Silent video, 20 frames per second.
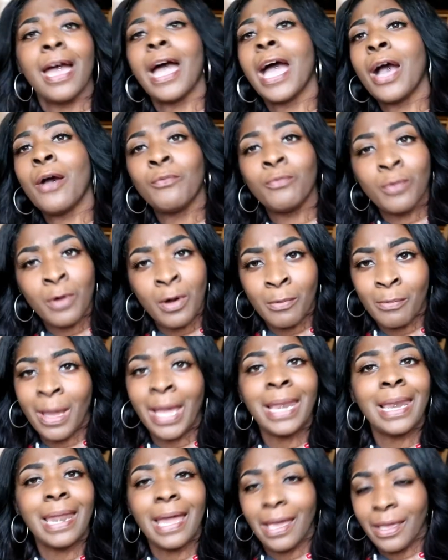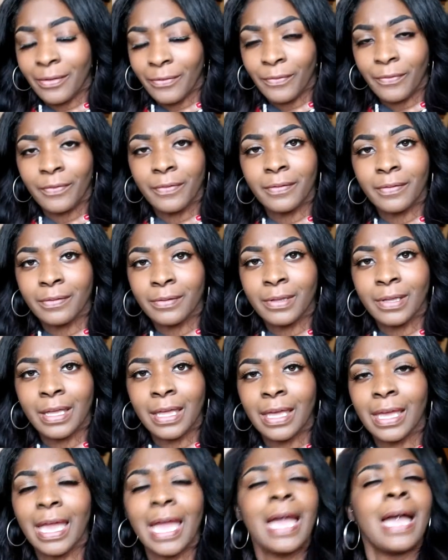I want my life.
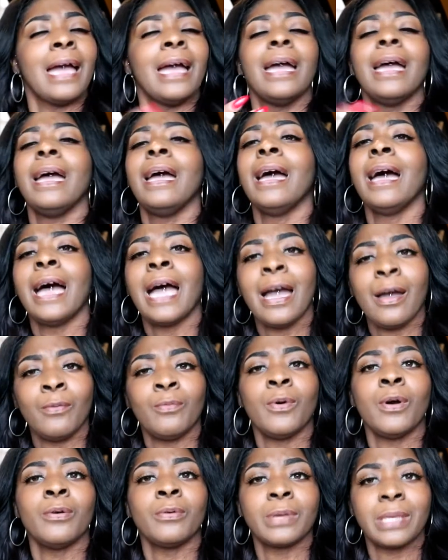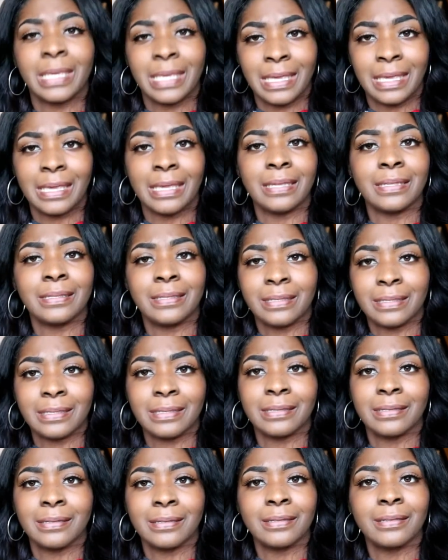I want kids.
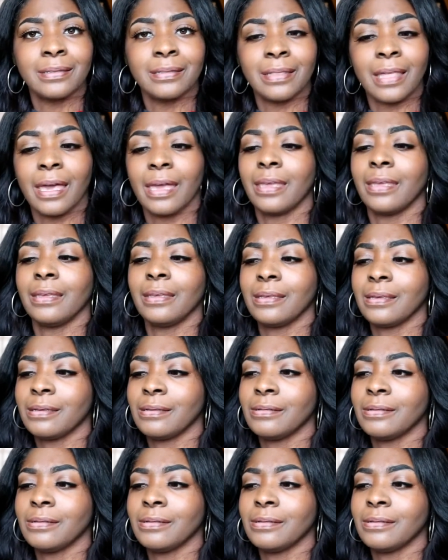Like,